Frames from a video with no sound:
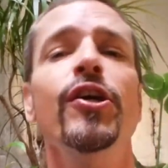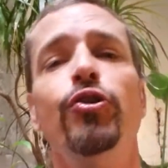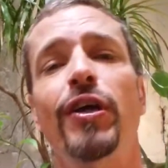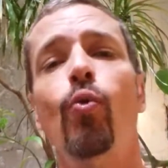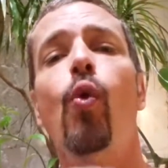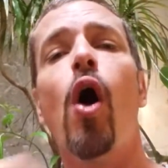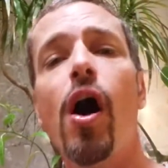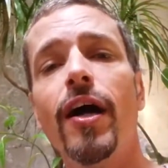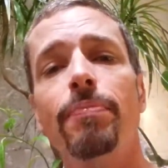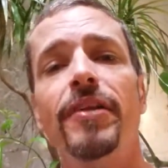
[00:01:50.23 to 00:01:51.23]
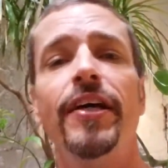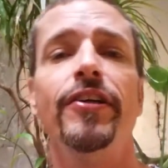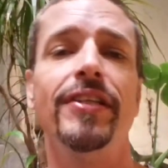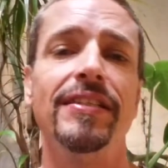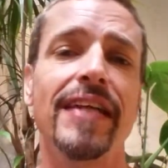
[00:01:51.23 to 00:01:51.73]
You can walk up there,
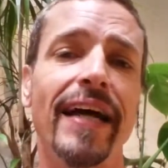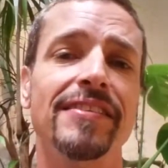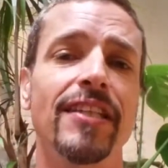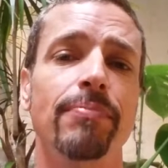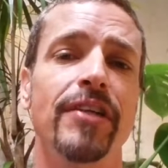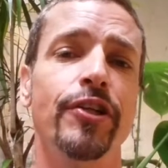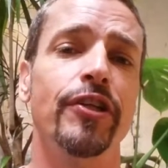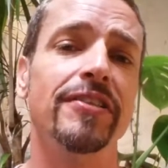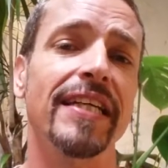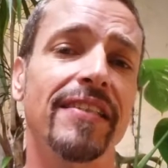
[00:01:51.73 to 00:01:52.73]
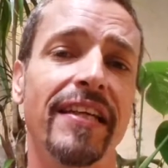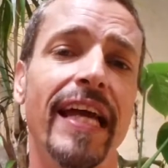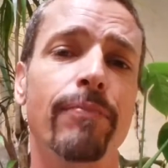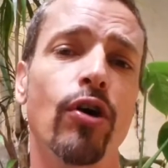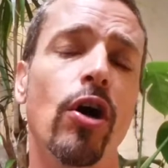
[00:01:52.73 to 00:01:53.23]
you can taxi up there, you can take the
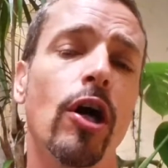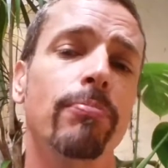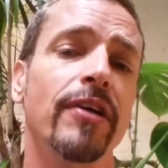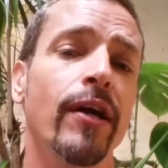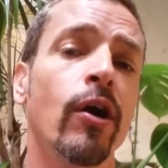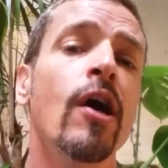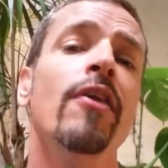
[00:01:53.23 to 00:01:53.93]
cable car up there.